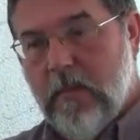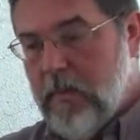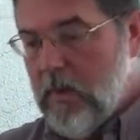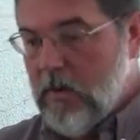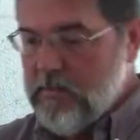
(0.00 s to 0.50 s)

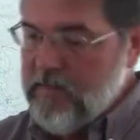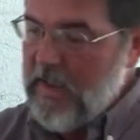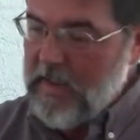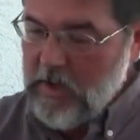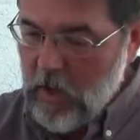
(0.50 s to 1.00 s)
because of
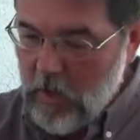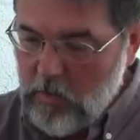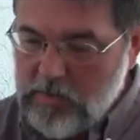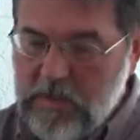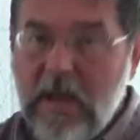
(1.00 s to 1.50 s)
taking the
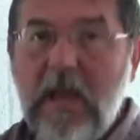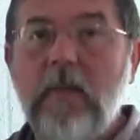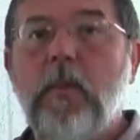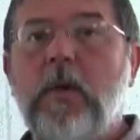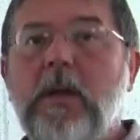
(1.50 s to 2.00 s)
hose
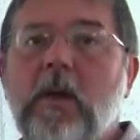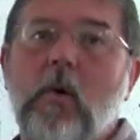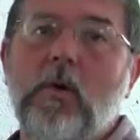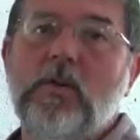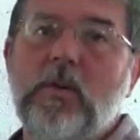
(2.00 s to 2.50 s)
and putting it
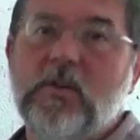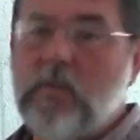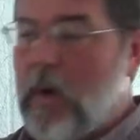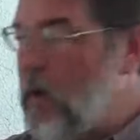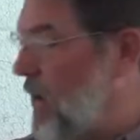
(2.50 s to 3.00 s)
onto your
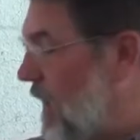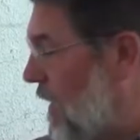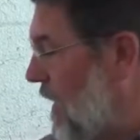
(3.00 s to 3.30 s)
Sputnik.